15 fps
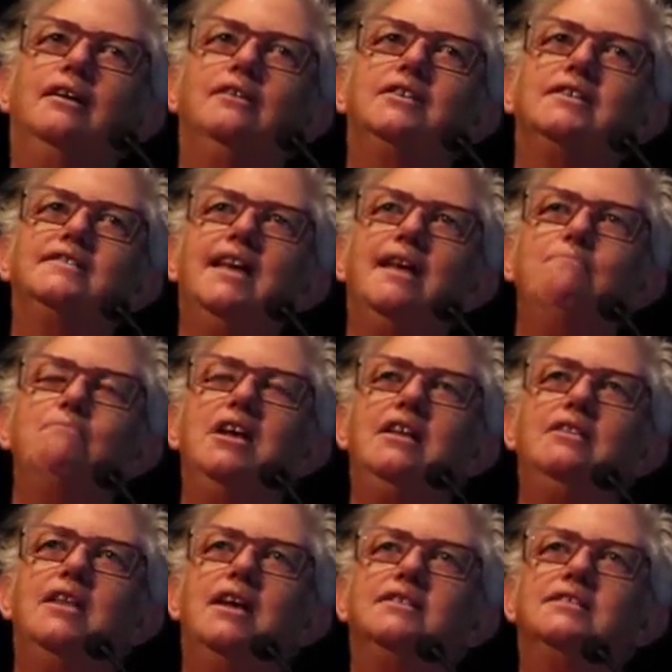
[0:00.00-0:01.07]
does that
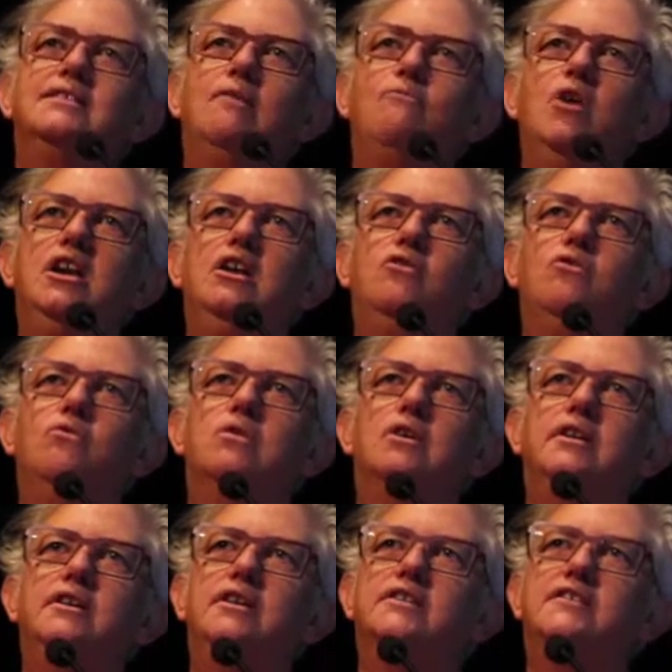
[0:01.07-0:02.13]
mean that someone in
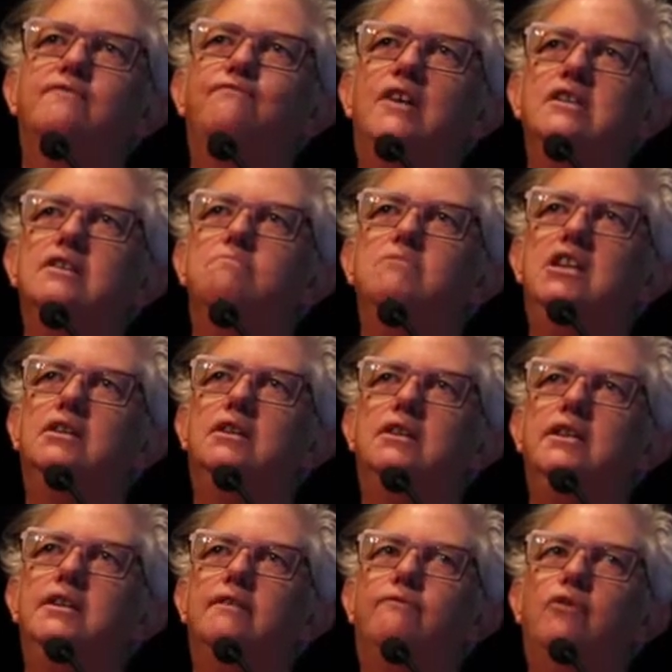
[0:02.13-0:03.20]
Auckland is
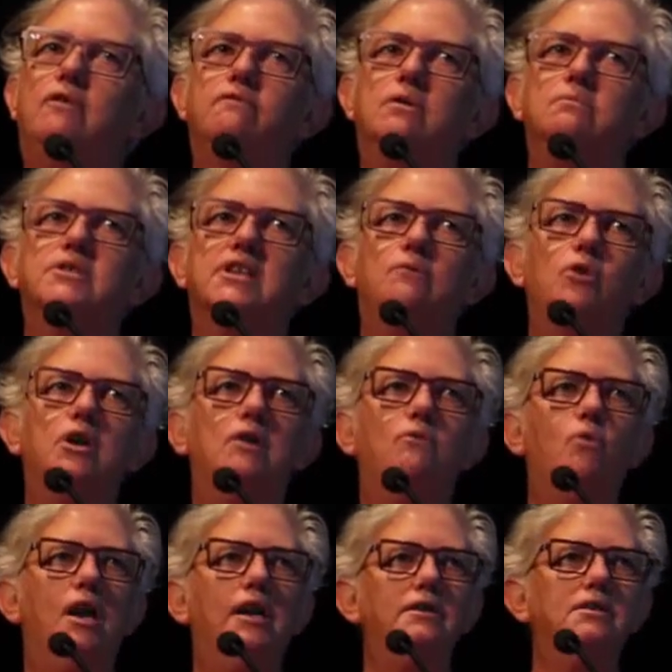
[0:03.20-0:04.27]
fundamentally different from someone in
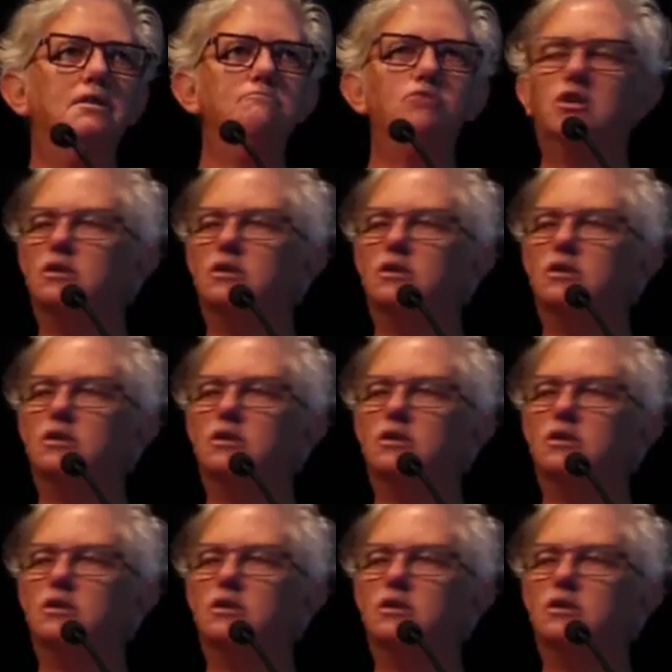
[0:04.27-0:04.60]
Wellington?